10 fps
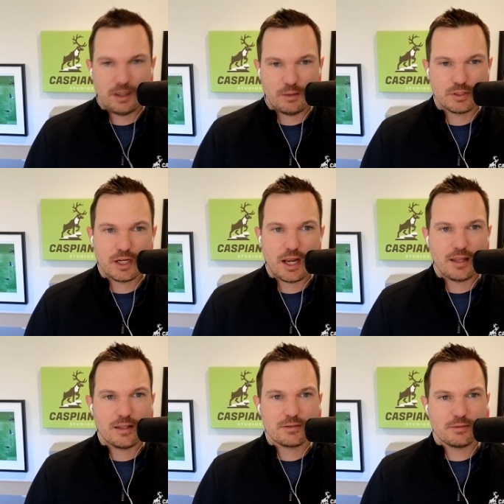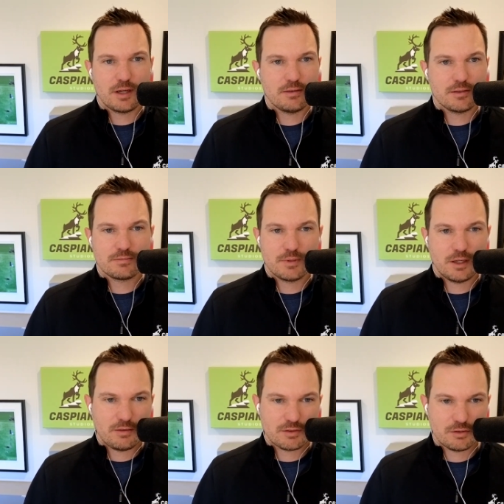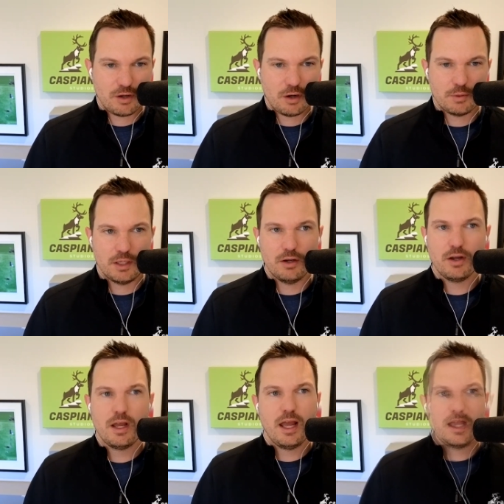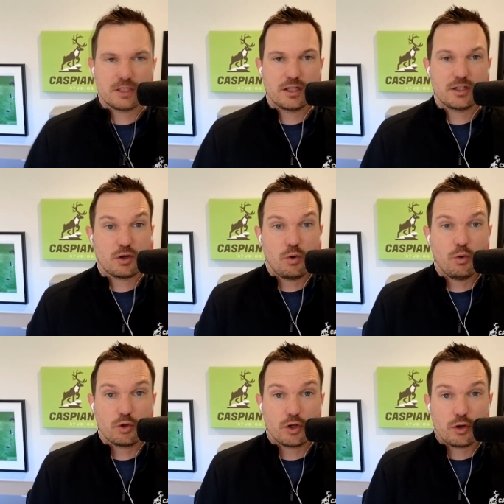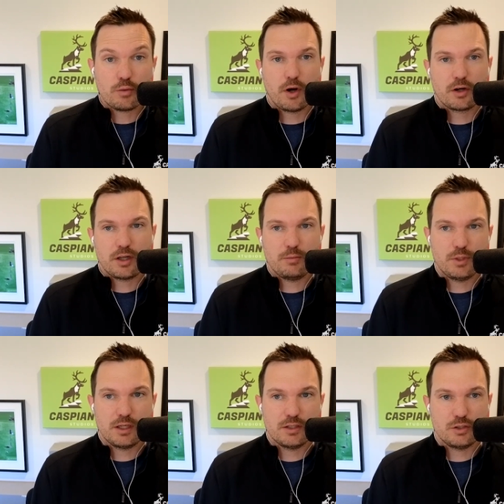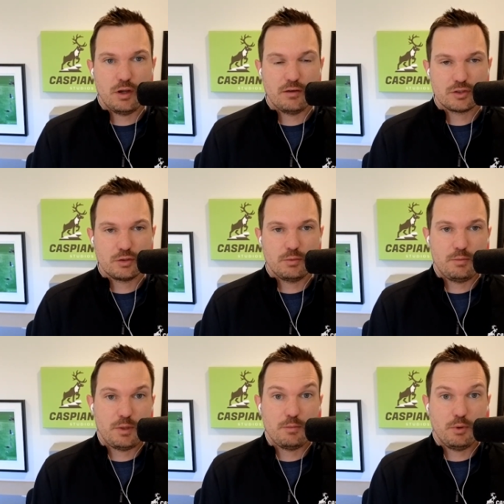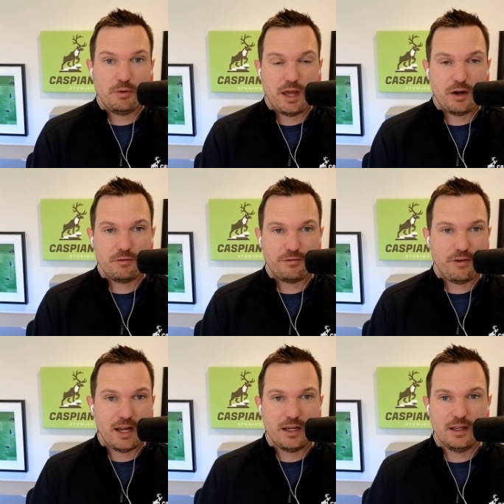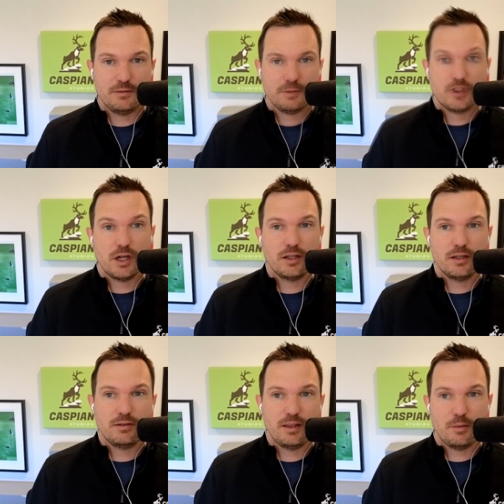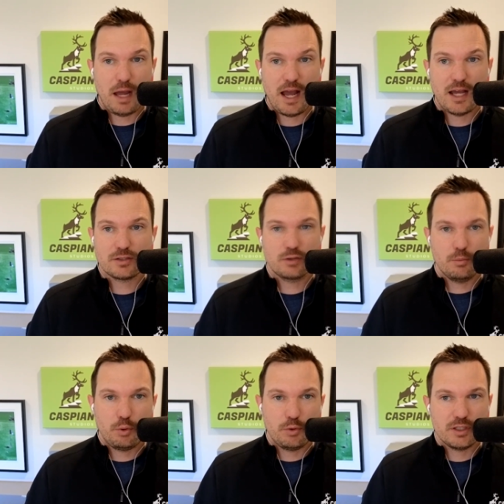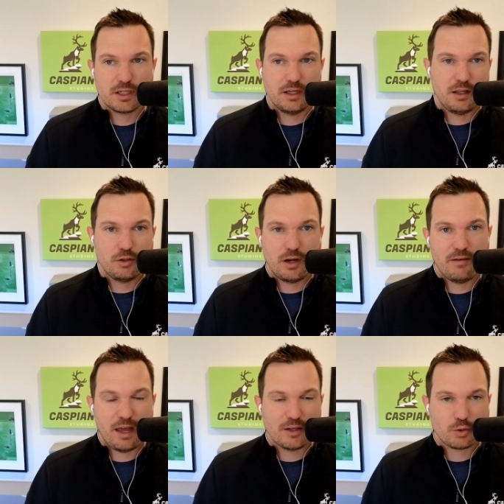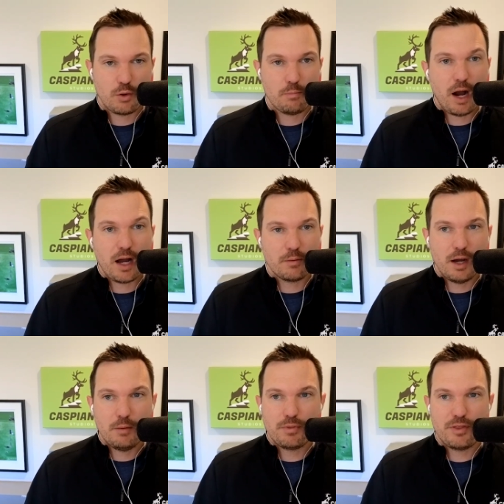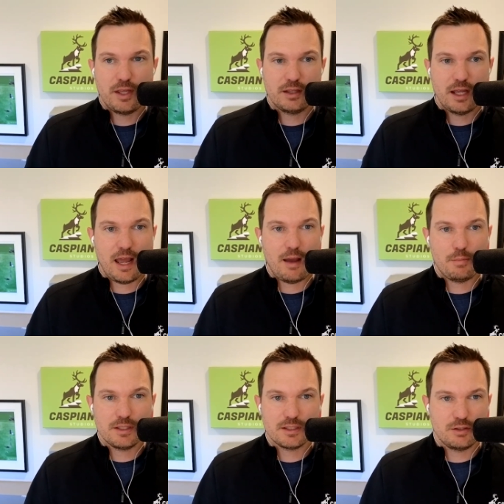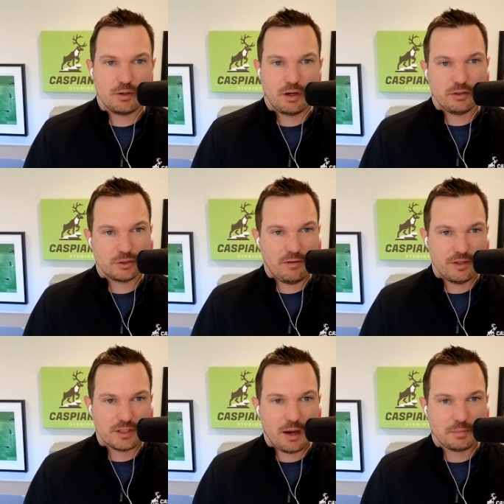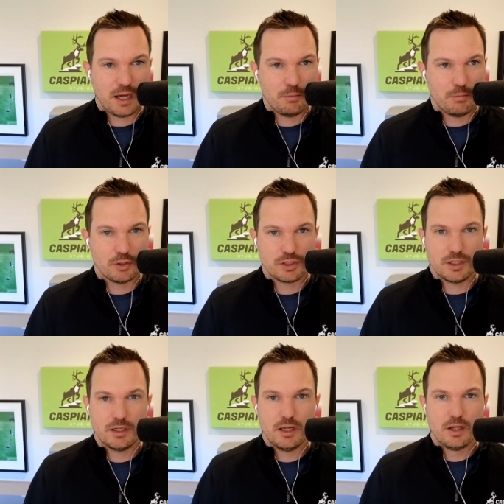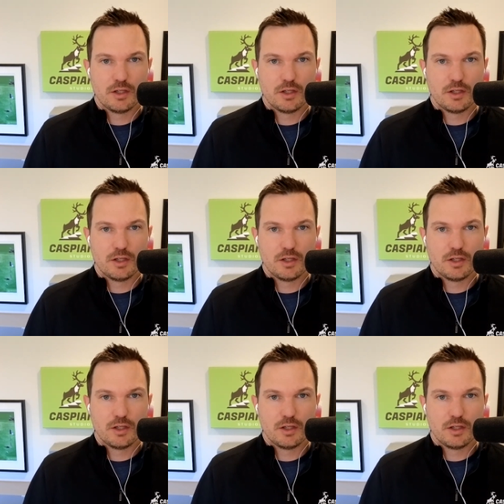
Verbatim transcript: I wish I had this when I was an officer in the army, you know? It's such a cool go to market because you have so many people that find it, done it in the past. Employees can, you can have that sort of bottom up thing that happens and you can also have the top down motion.